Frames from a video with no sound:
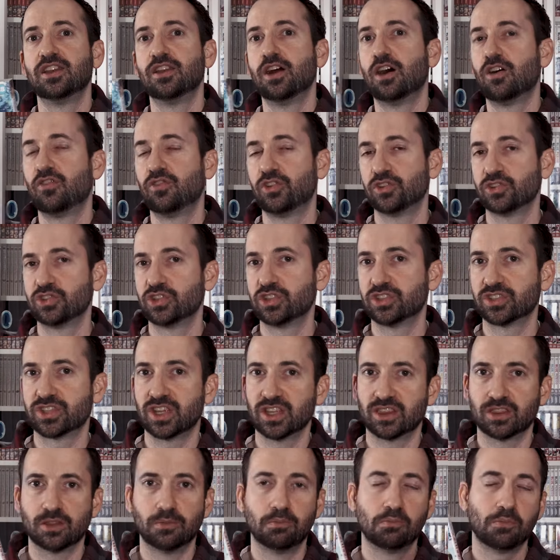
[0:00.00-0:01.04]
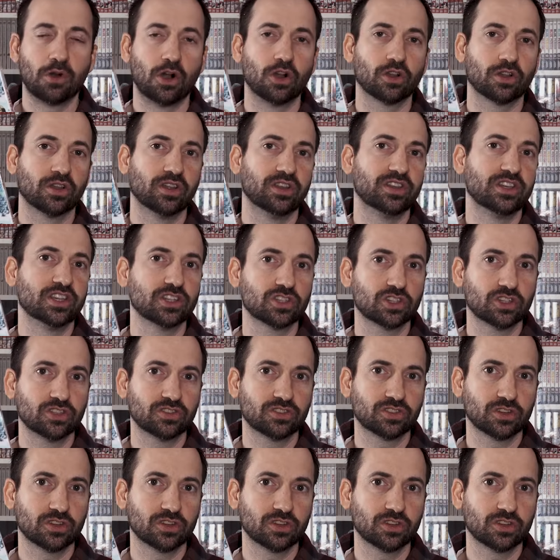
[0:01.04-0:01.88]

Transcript: novels, just get the manga edition.